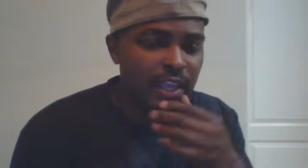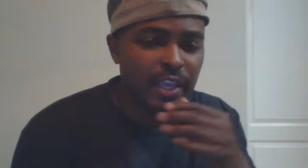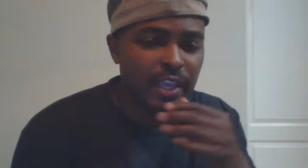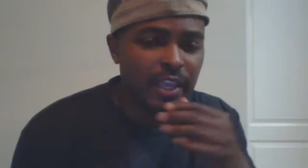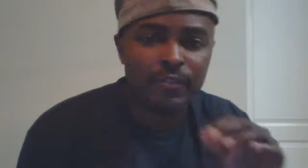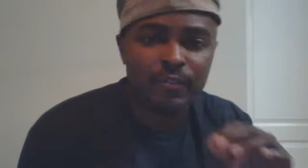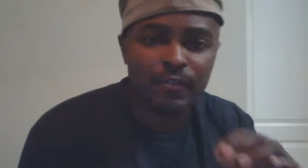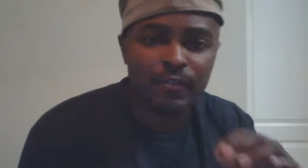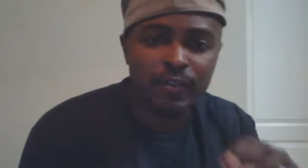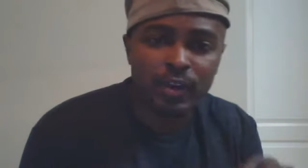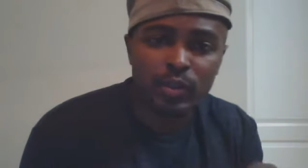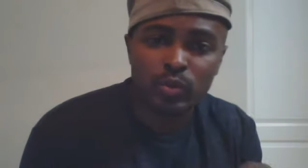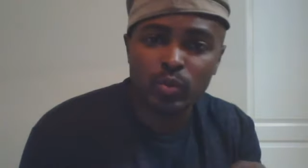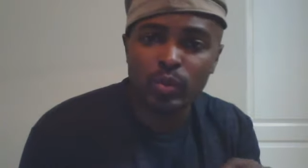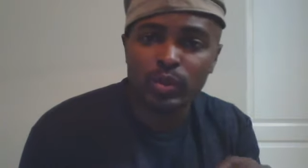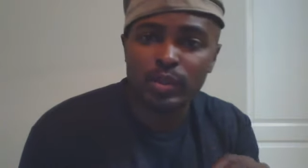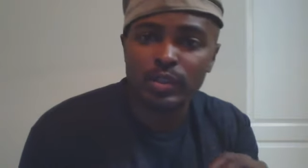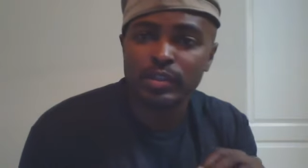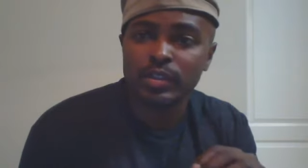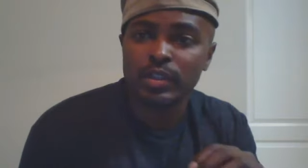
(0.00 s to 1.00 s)
it fucked
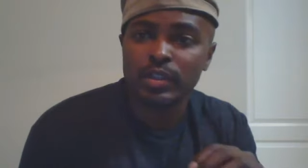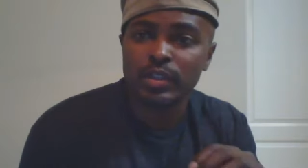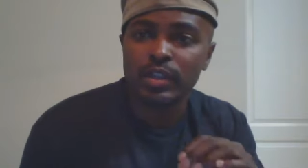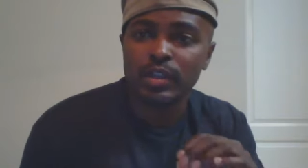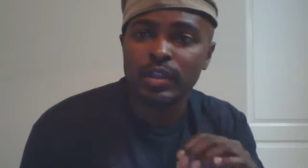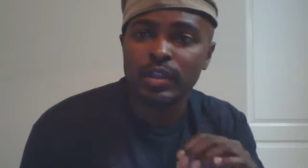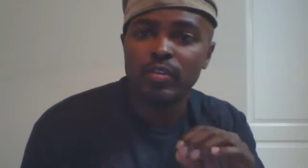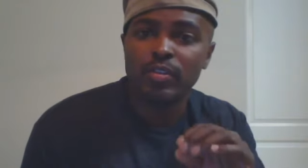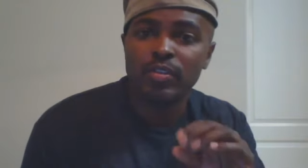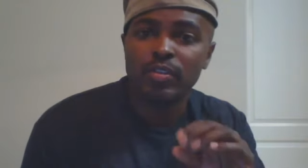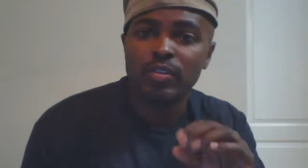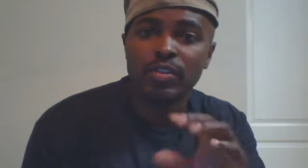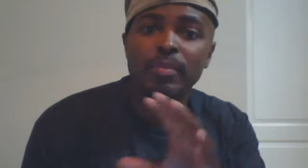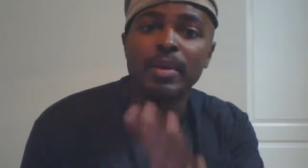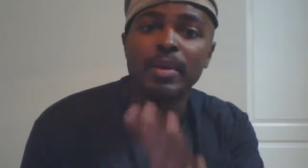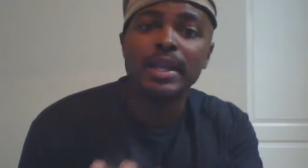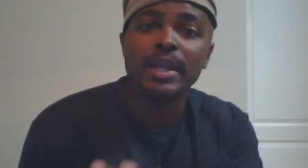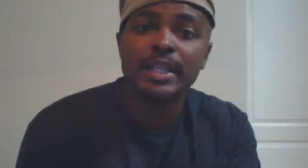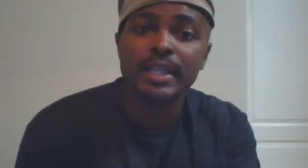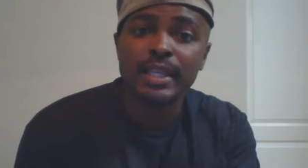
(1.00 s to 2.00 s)
with the
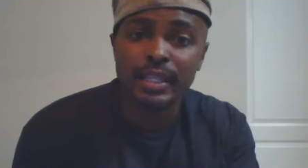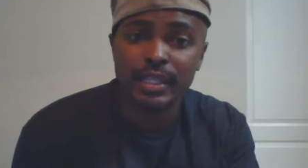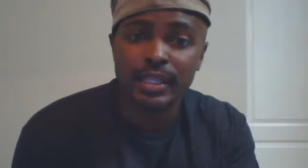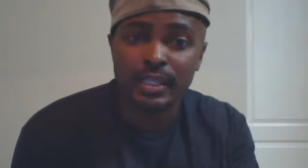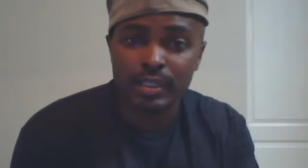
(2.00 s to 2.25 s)
money.